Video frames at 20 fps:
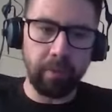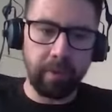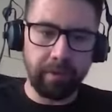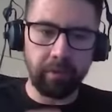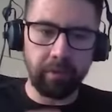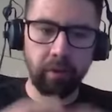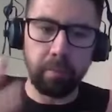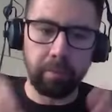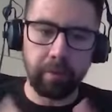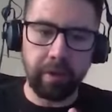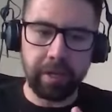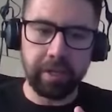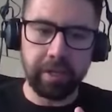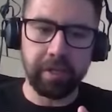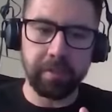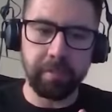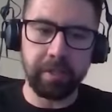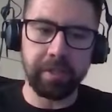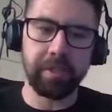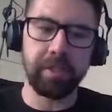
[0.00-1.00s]
We have an
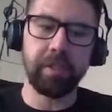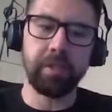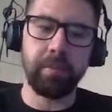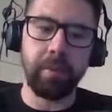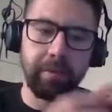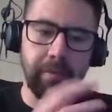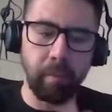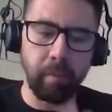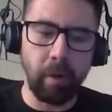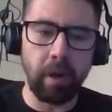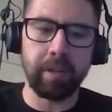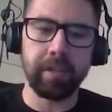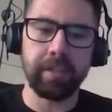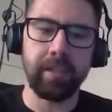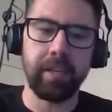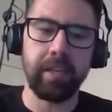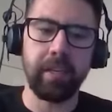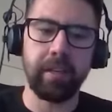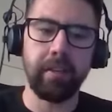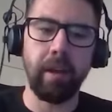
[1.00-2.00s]
operations business, we have a
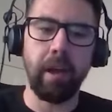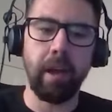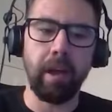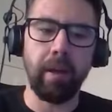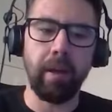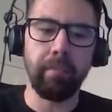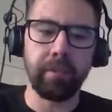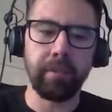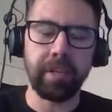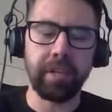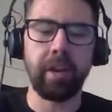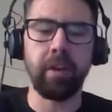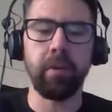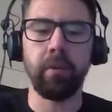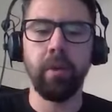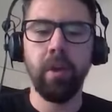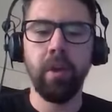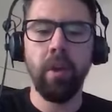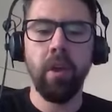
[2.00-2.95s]
marketing um, channel.